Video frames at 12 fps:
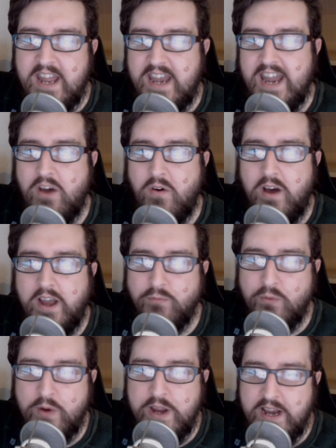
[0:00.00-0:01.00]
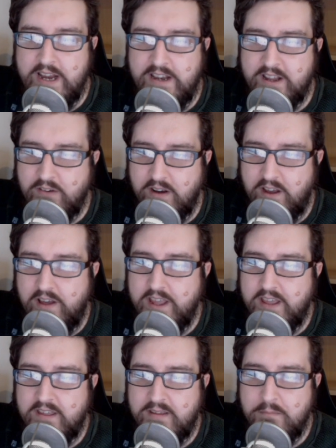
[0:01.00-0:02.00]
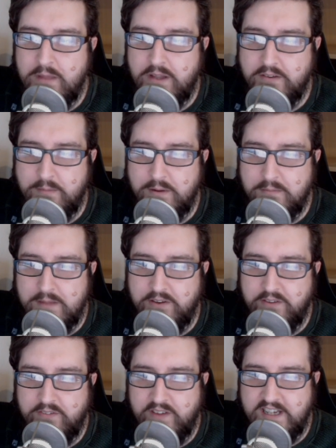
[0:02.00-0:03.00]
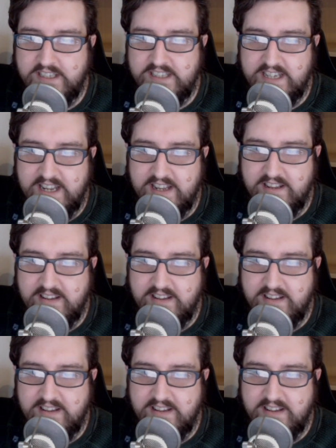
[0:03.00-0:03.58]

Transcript: Now, I really don't like Melty McMelterface here.